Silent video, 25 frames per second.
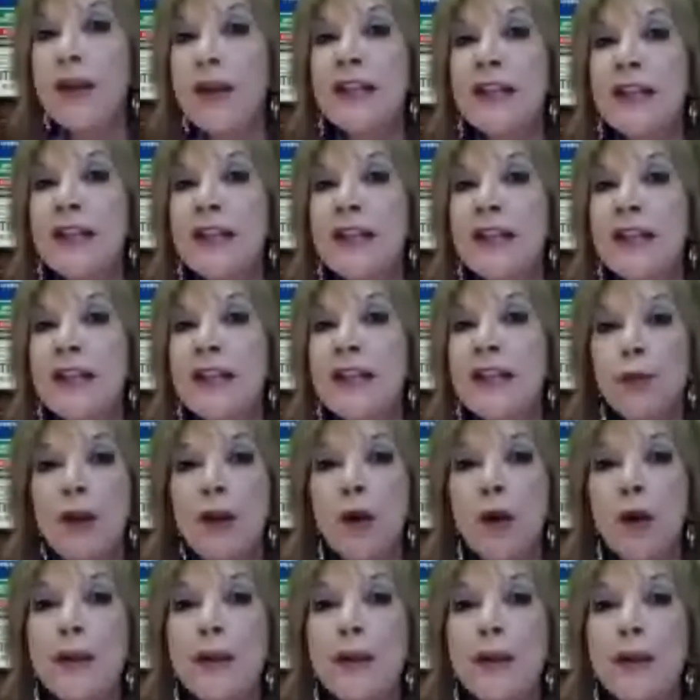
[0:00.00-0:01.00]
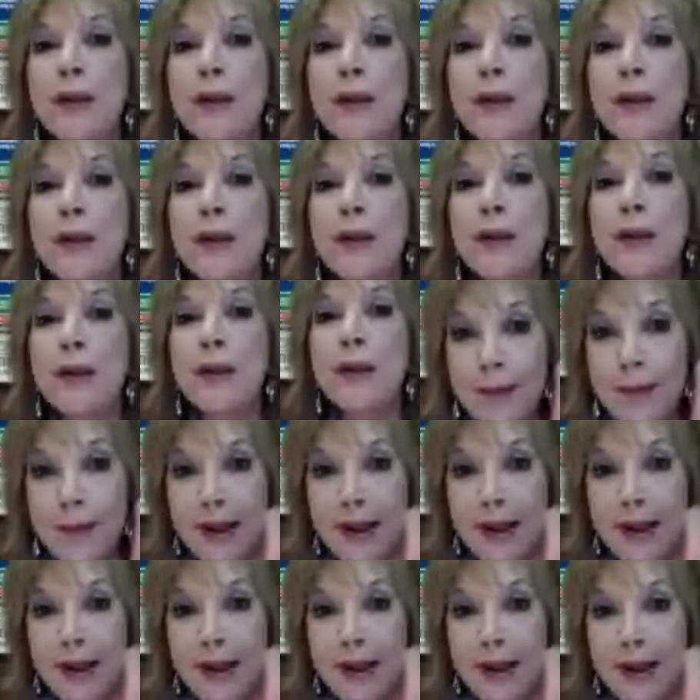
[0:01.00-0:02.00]
is because we don't impress
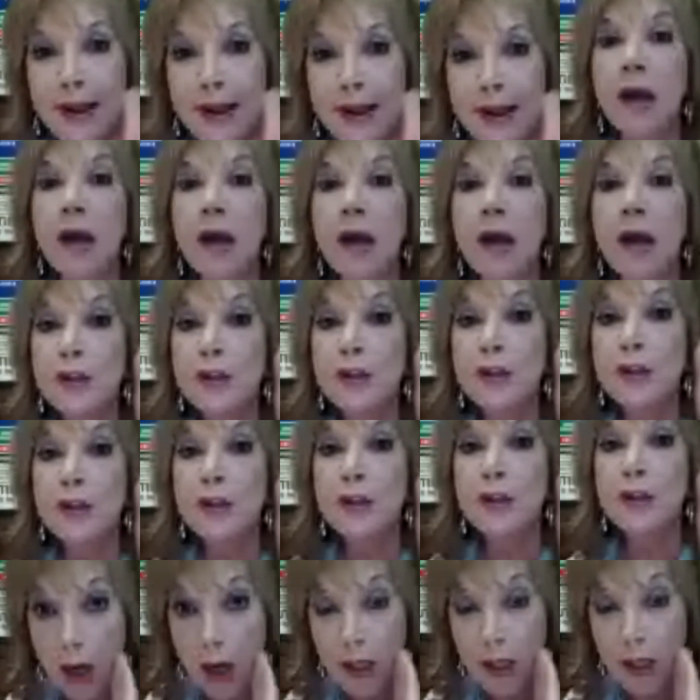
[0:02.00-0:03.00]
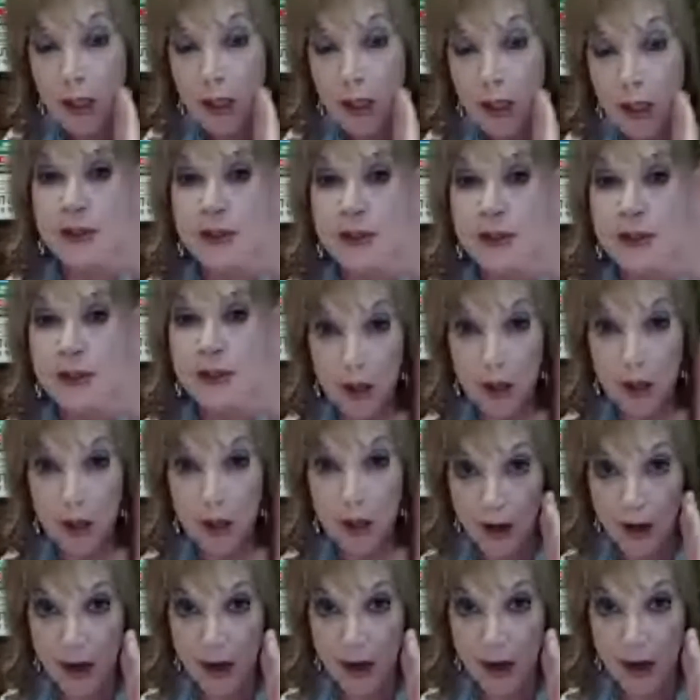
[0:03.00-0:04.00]
information strongly into our
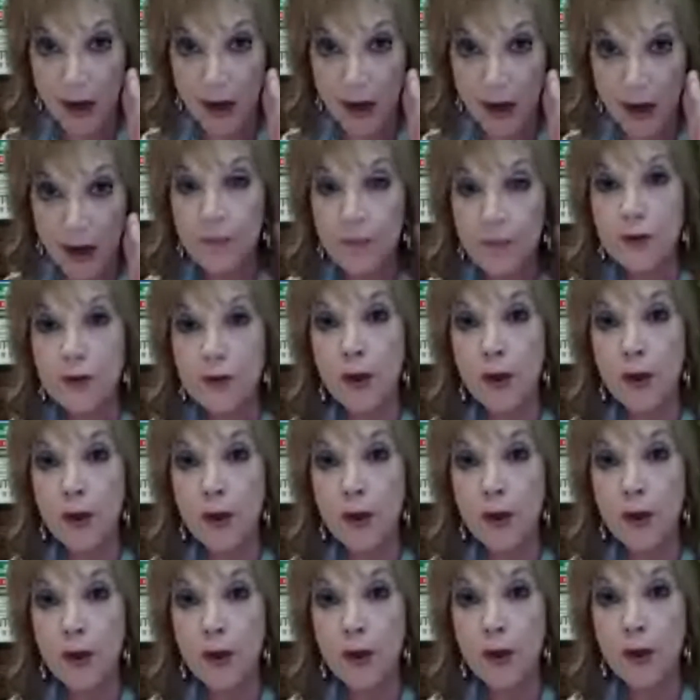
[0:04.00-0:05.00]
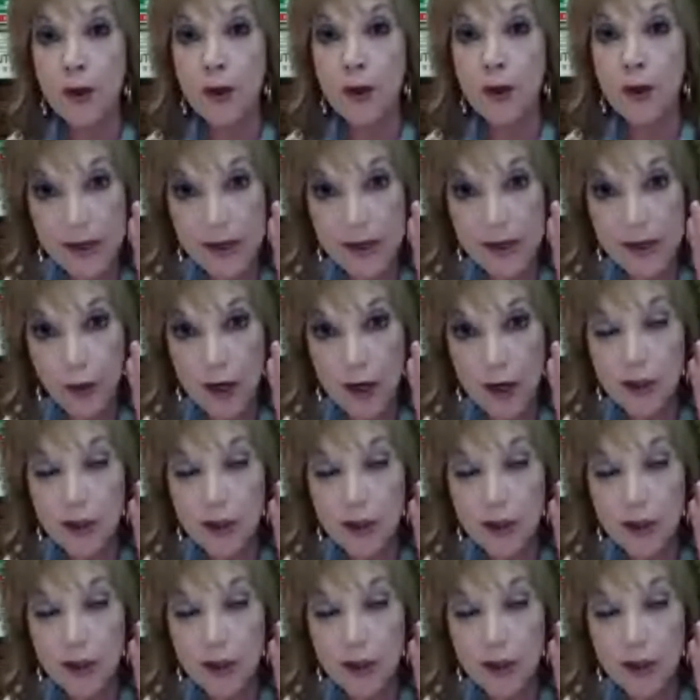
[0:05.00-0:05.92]
brain. So the stronger the impression,